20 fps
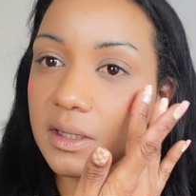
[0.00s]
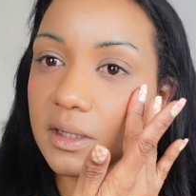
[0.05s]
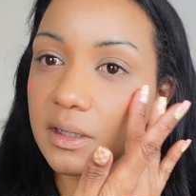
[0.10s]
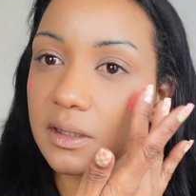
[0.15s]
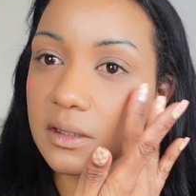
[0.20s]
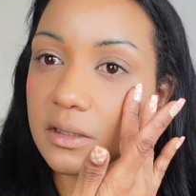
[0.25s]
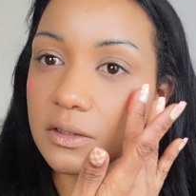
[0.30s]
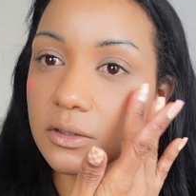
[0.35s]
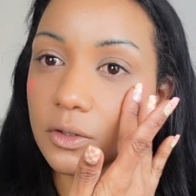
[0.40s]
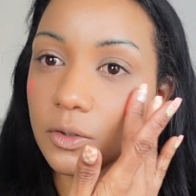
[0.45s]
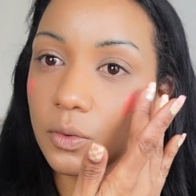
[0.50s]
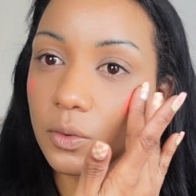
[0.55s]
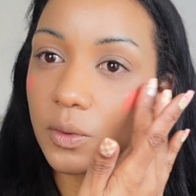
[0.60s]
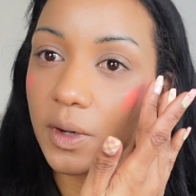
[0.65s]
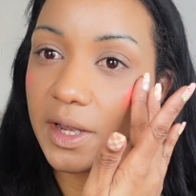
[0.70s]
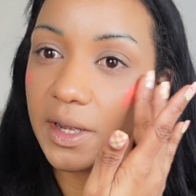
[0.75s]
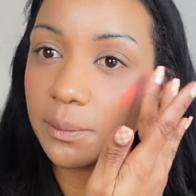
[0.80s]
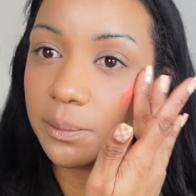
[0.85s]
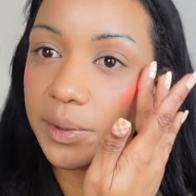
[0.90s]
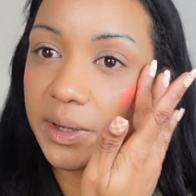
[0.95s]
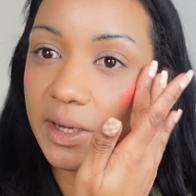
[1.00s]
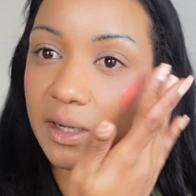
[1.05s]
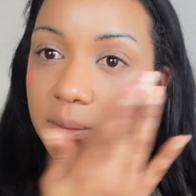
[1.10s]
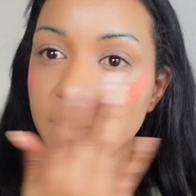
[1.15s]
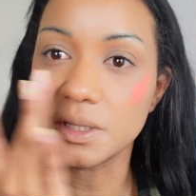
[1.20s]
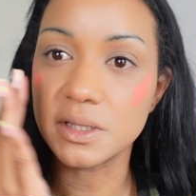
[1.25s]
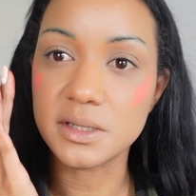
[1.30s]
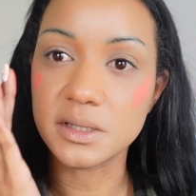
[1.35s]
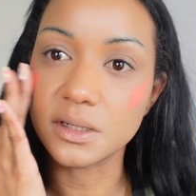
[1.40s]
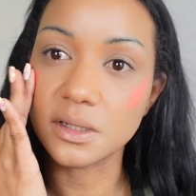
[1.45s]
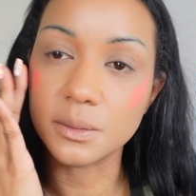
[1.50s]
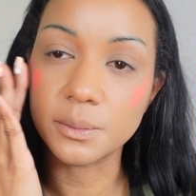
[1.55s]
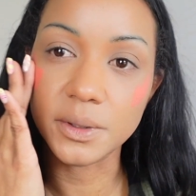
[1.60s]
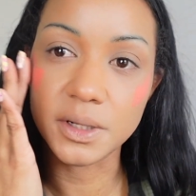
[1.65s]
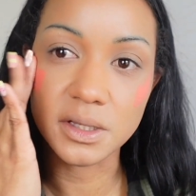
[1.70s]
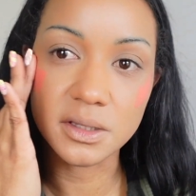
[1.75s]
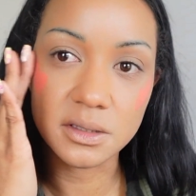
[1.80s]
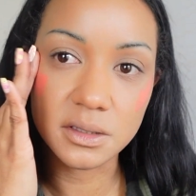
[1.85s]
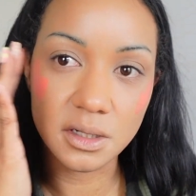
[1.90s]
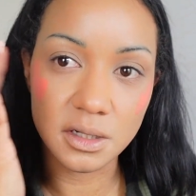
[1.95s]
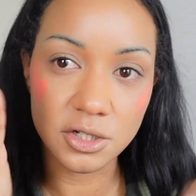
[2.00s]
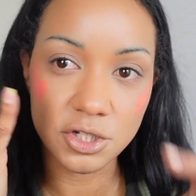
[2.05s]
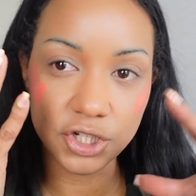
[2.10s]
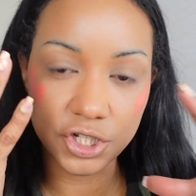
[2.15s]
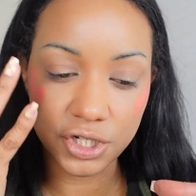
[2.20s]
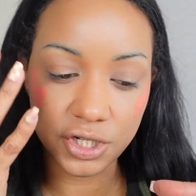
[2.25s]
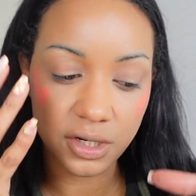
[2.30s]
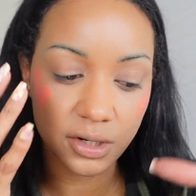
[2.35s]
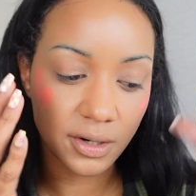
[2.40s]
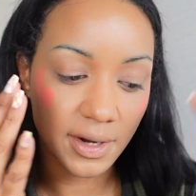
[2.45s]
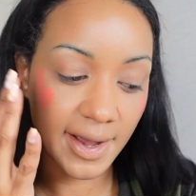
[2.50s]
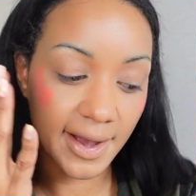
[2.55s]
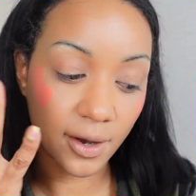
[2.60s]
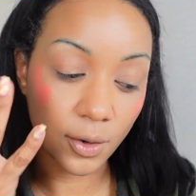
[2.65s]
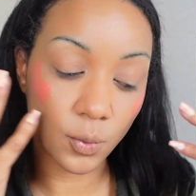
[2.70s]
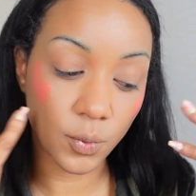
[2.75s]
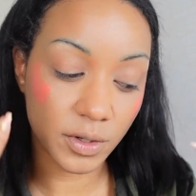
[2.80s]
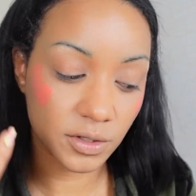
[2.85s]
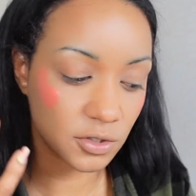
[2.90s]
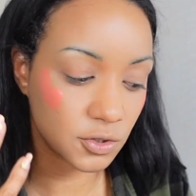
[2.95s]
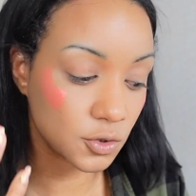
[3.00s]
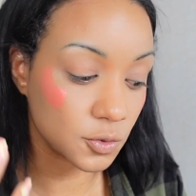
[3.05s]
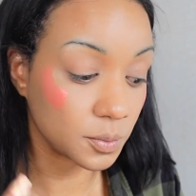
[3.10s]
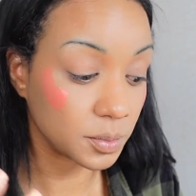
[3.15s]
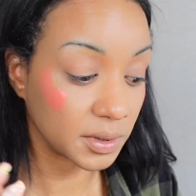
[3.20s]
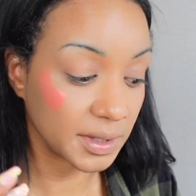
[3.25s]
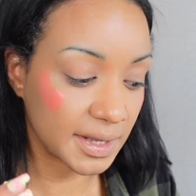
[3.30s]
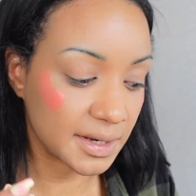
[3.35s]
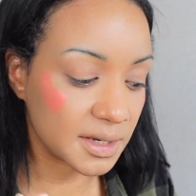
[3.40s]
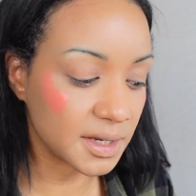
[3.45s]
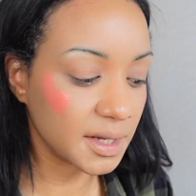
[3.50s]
It is quite pigmented, but it does sheer out once you blend